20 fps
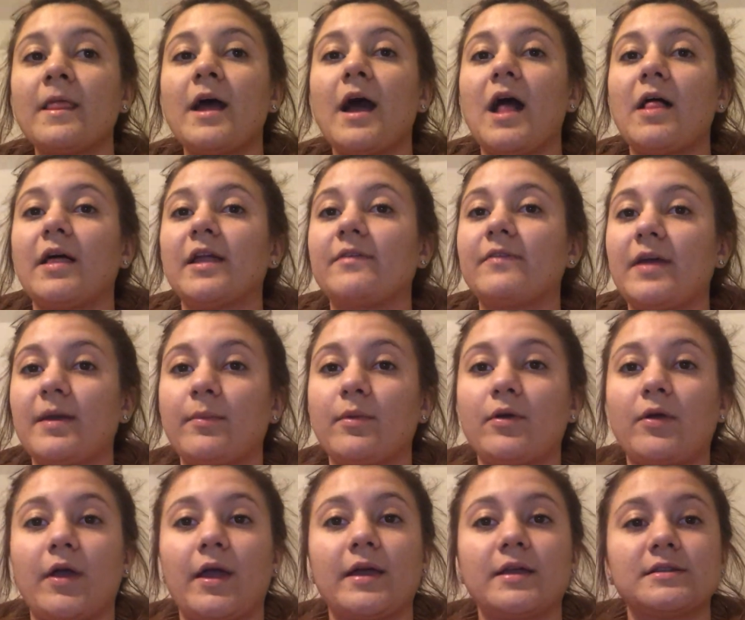a lot of
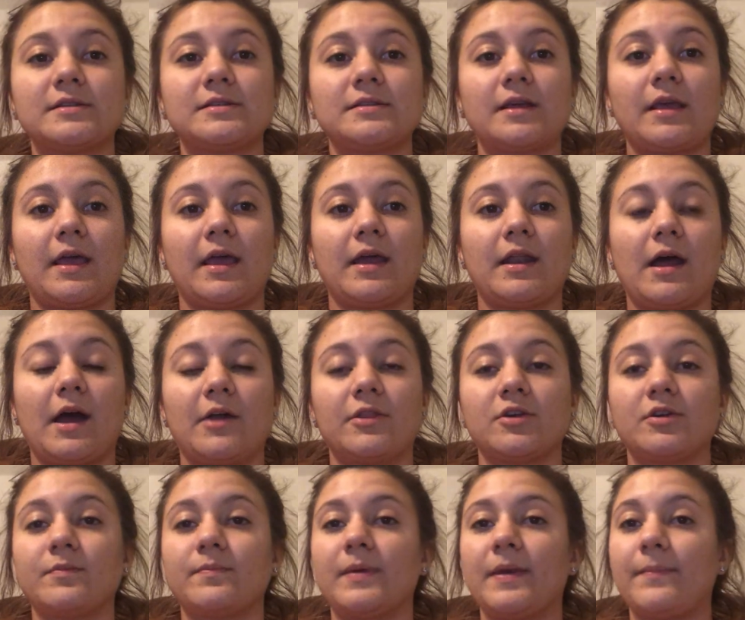immigrants and
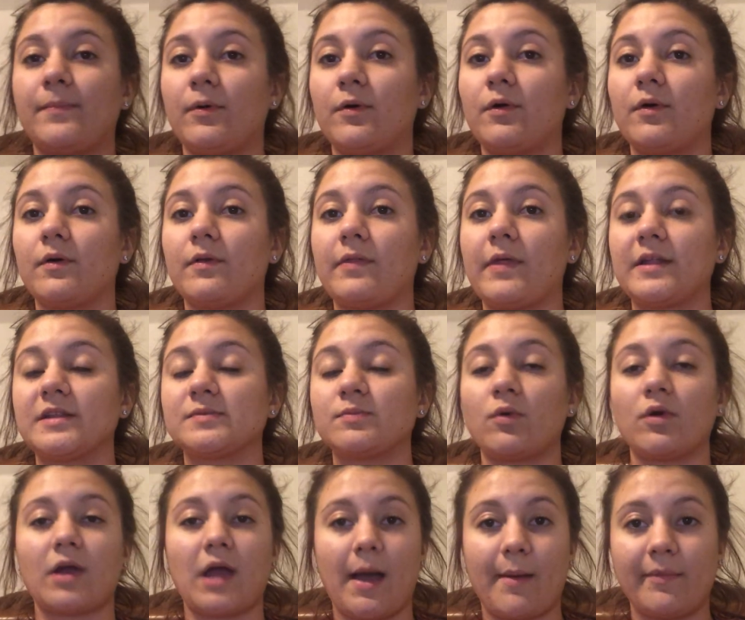other people that's
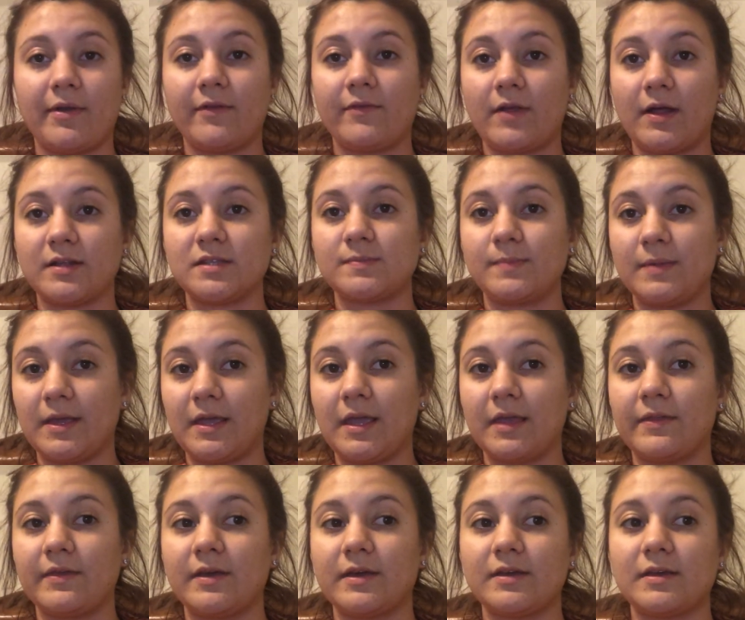more common of not
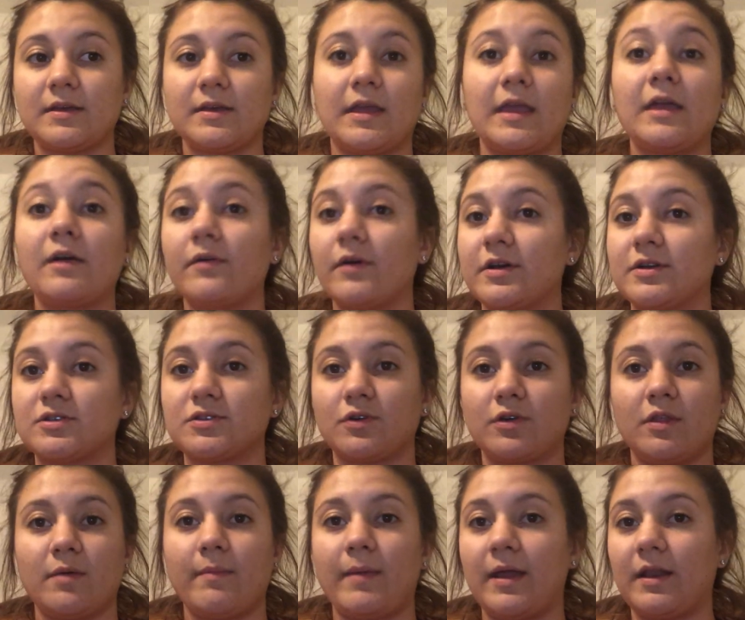speaking the English or
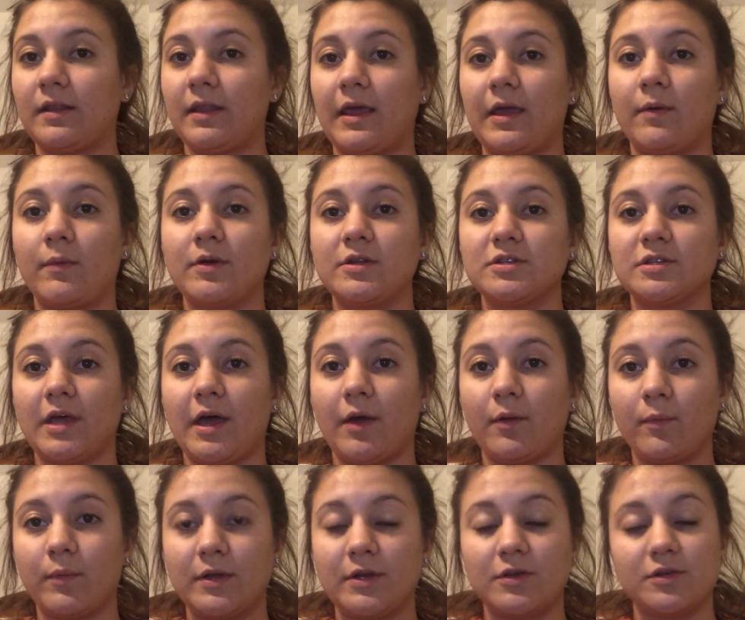the main language that
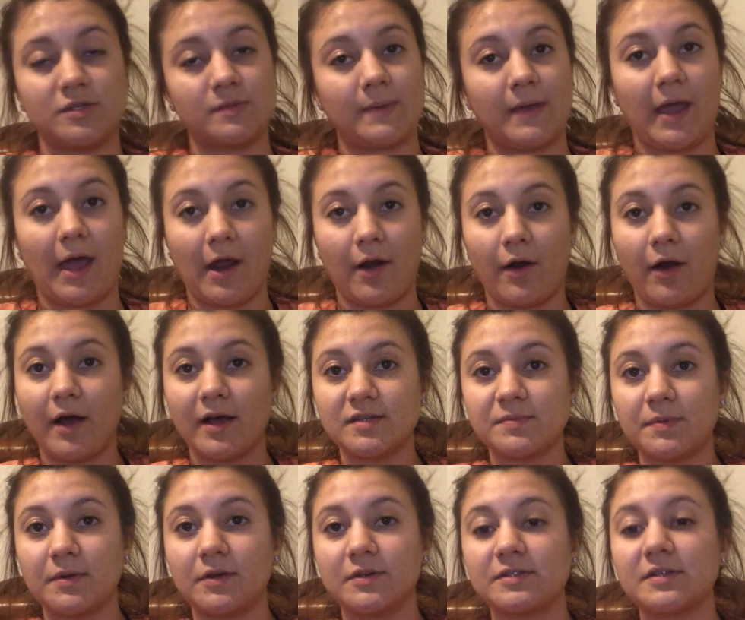we do speak at our
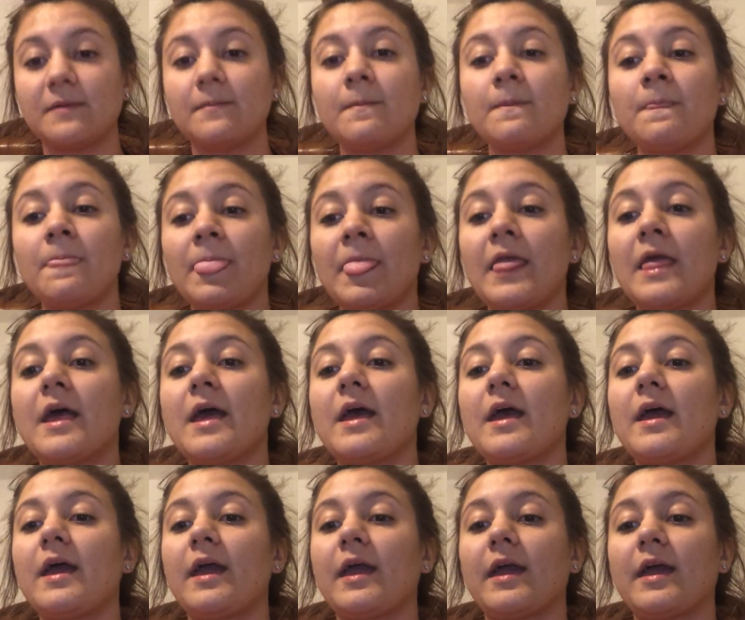hospitals.
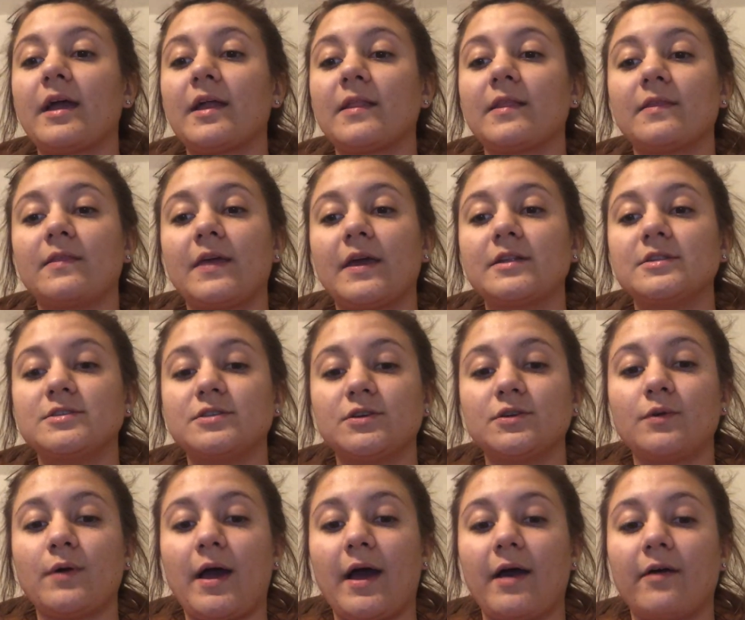And they
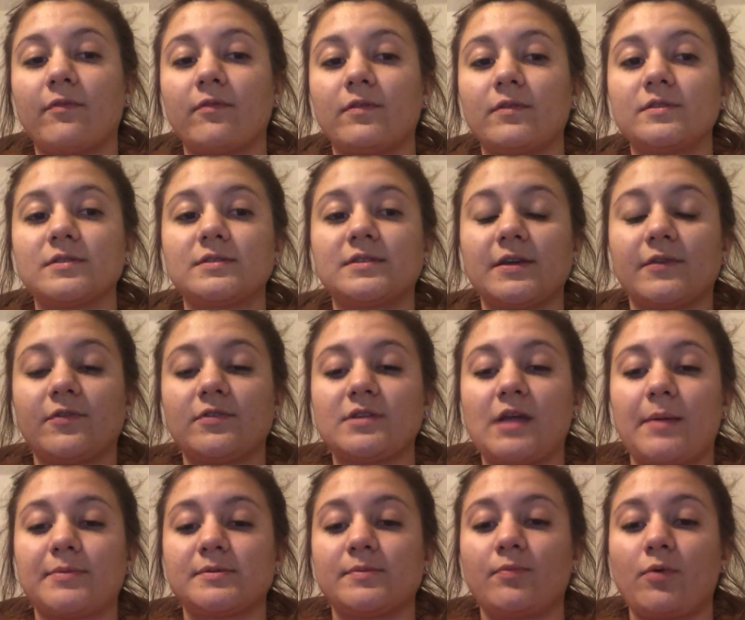do have different
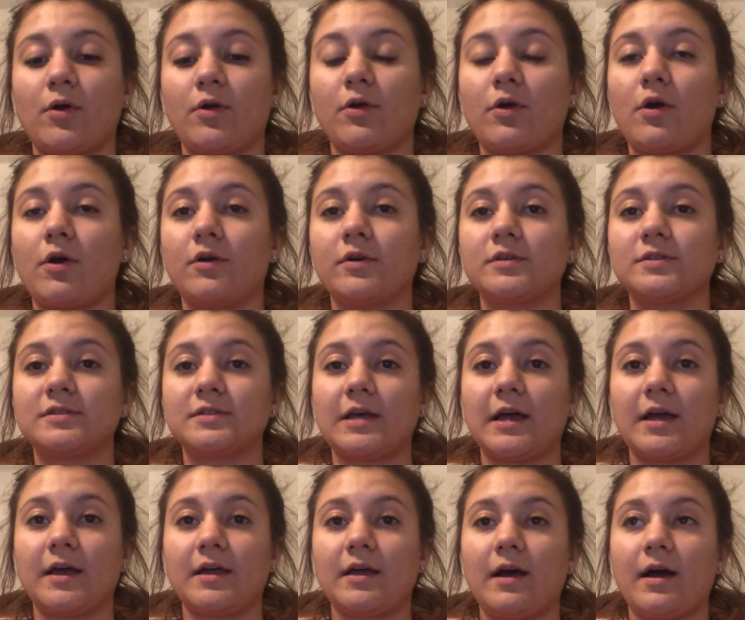types of protocols
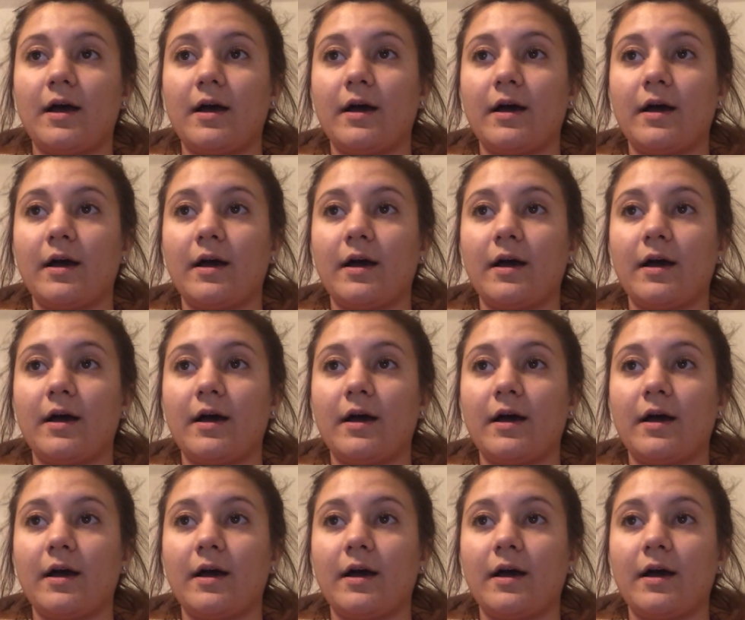that